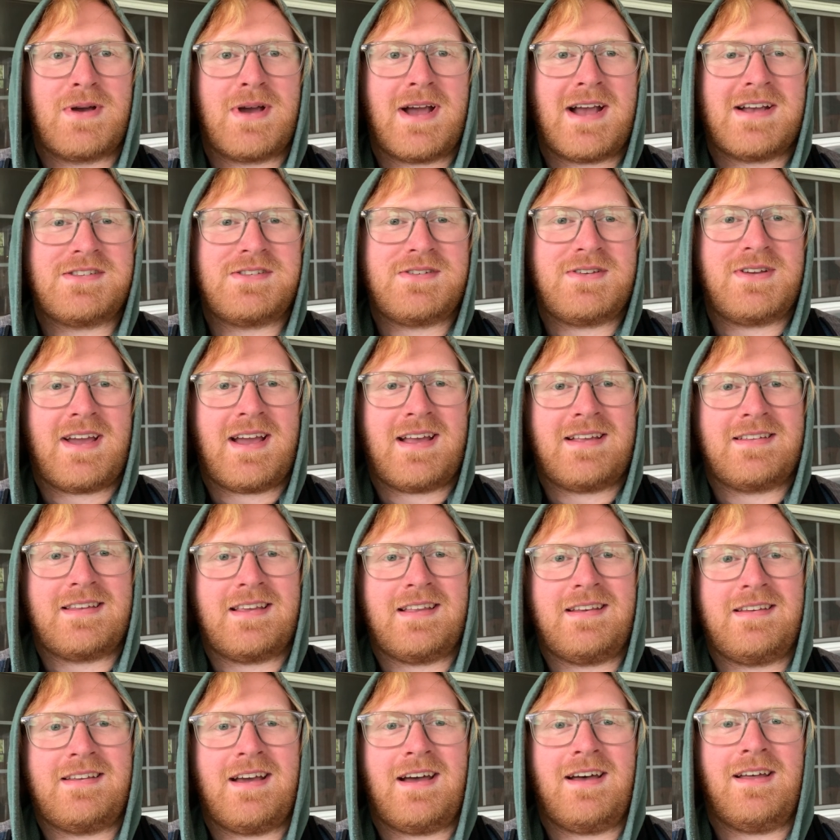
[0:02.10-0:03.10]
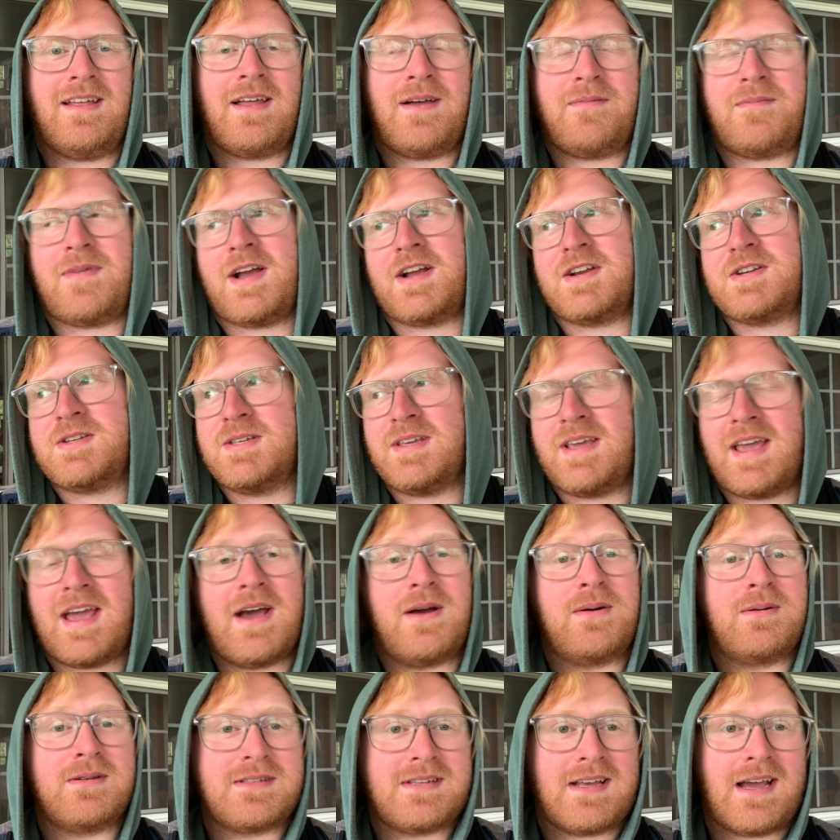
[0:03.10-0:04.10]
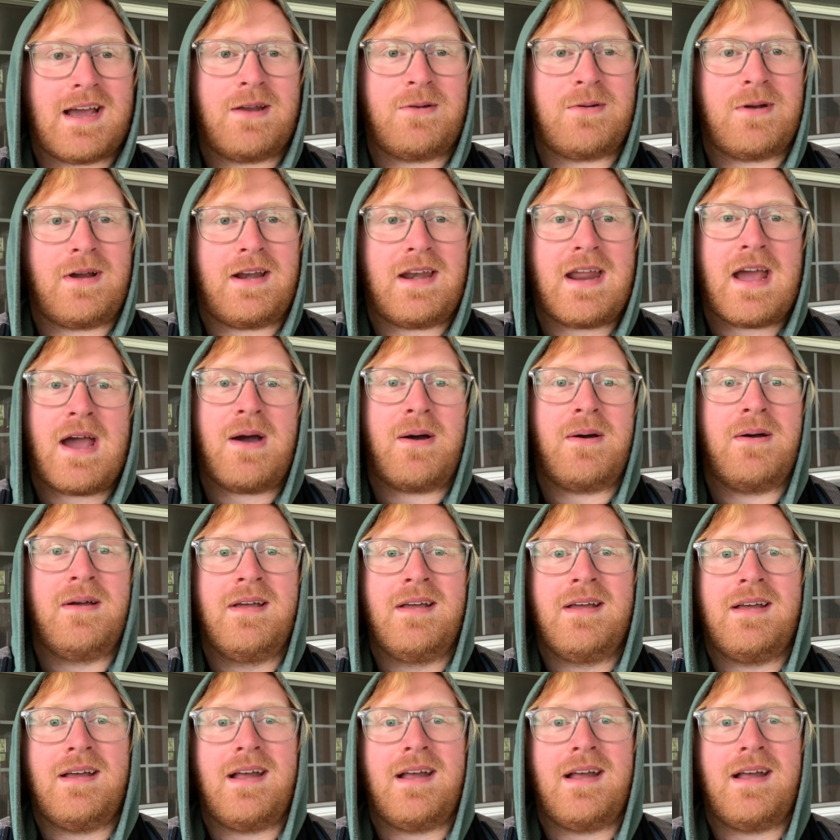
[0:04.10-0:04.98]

as you guys can tell, I'm actually outside right now.